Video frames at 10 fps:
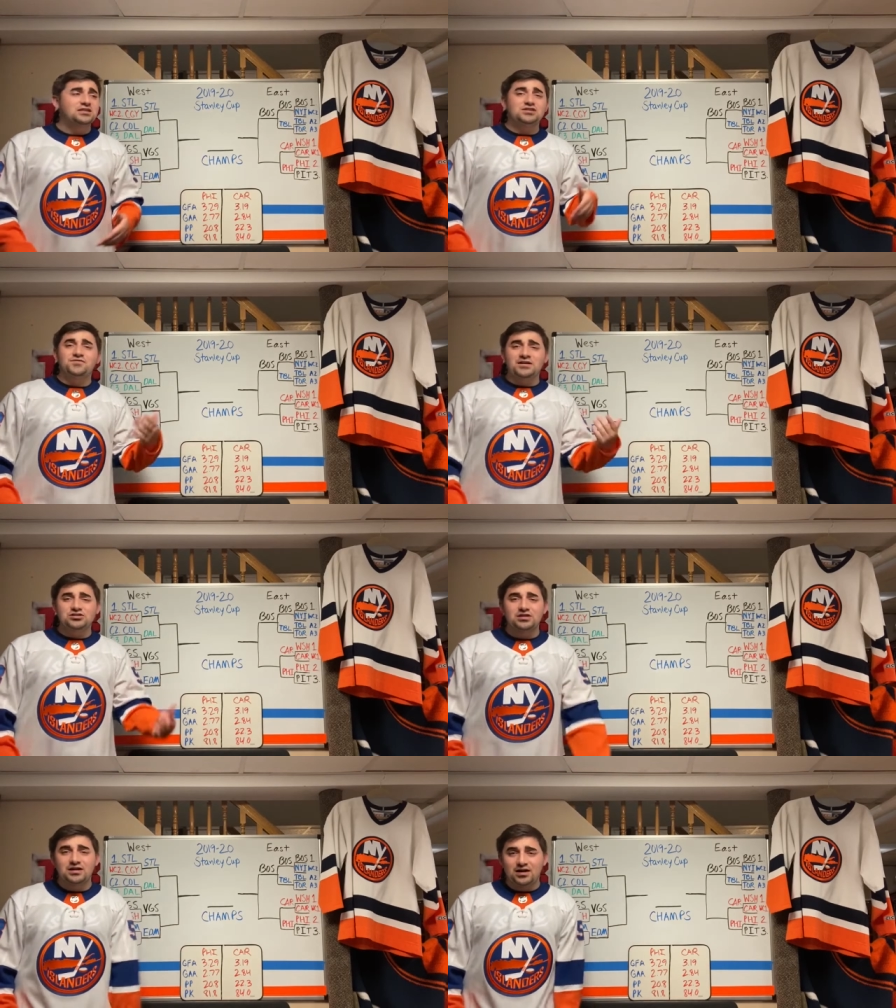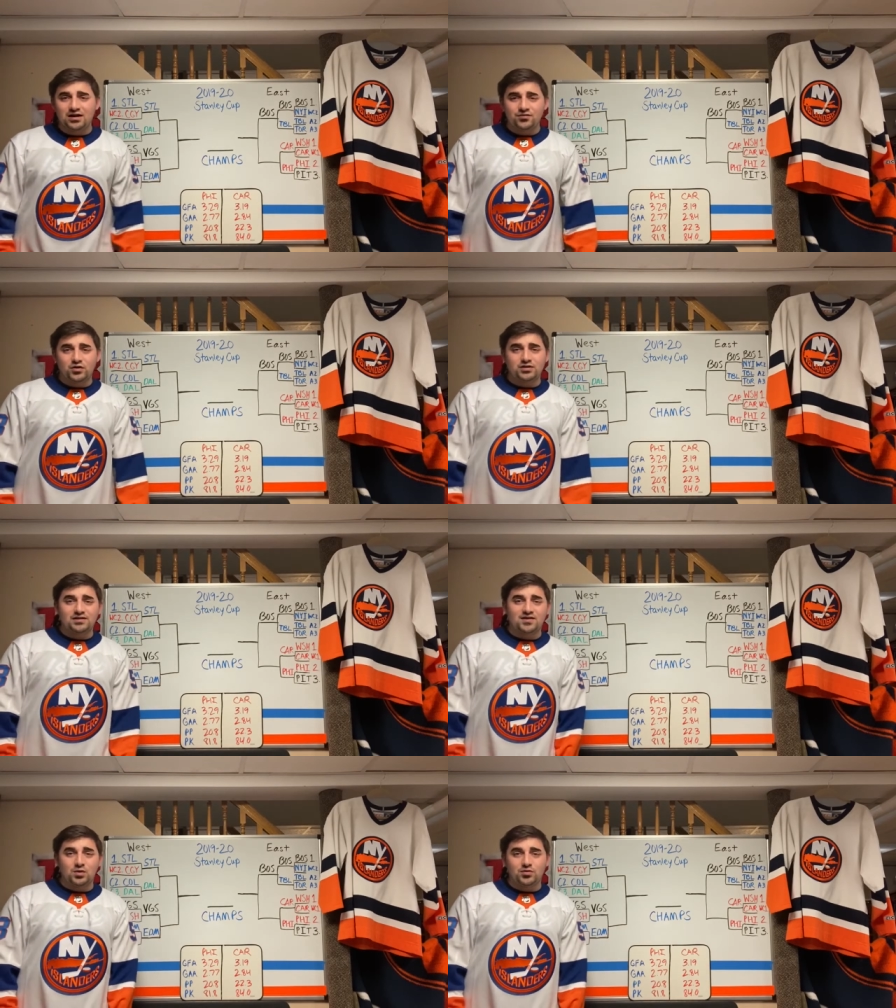Svechnikov on
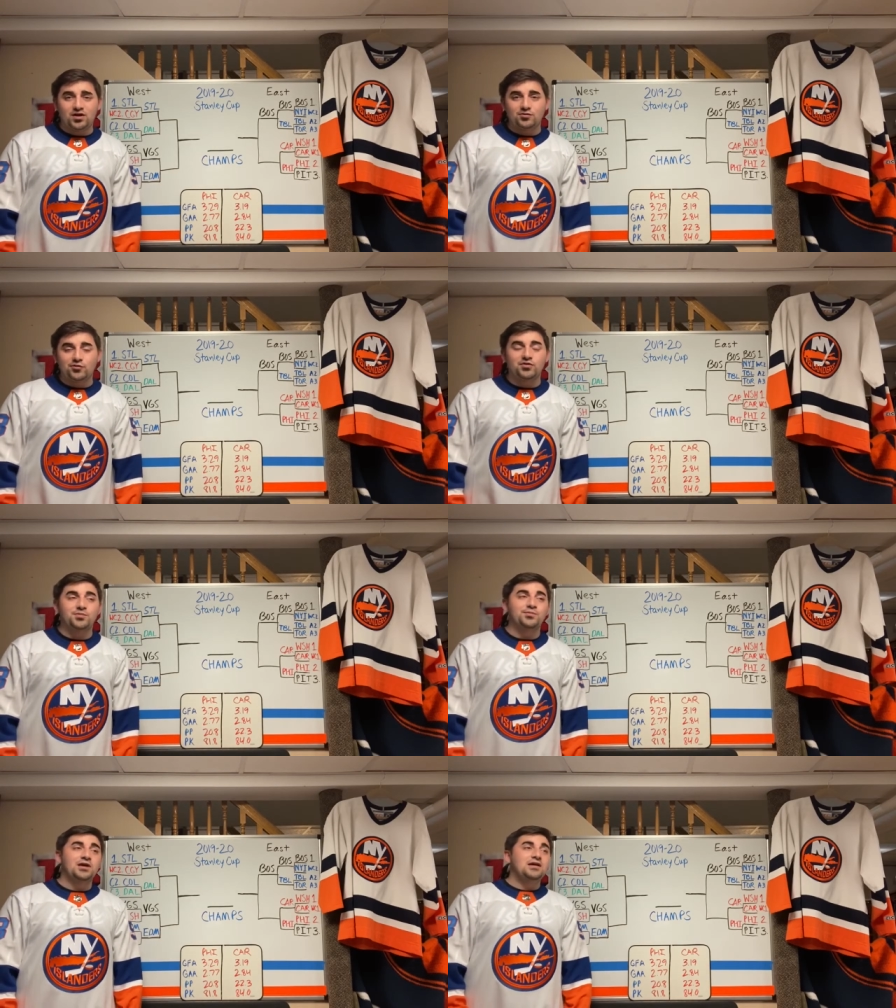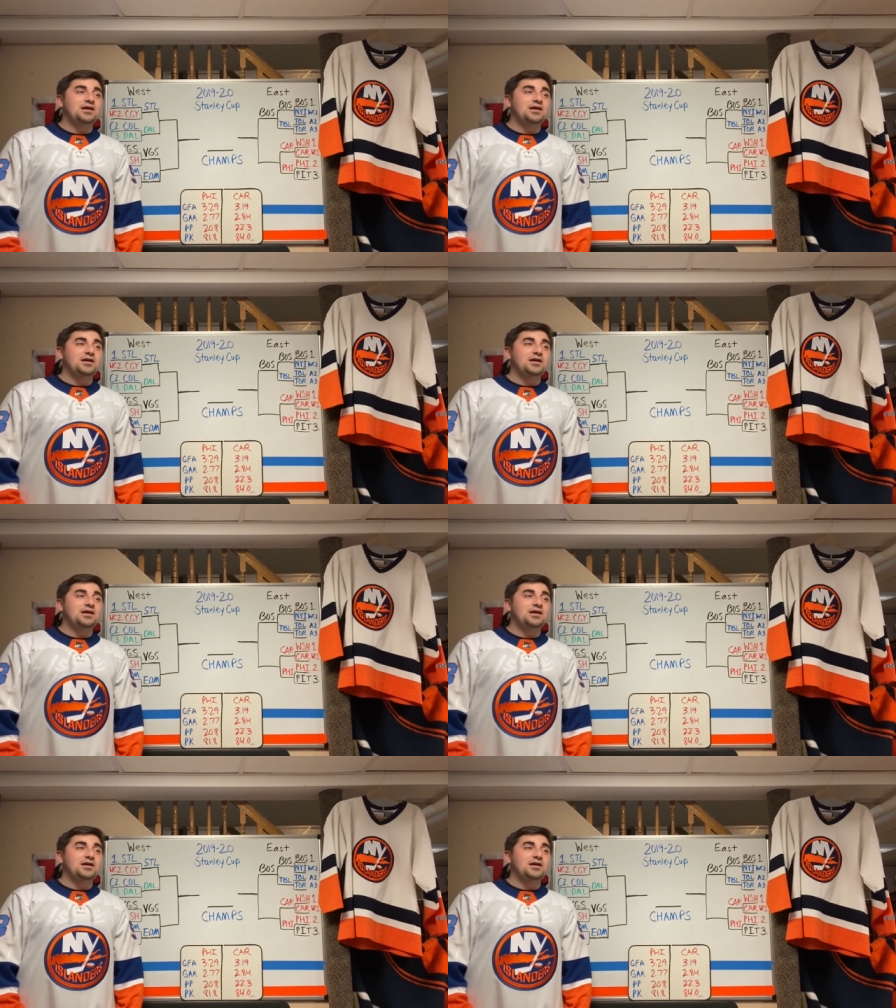that top line with him.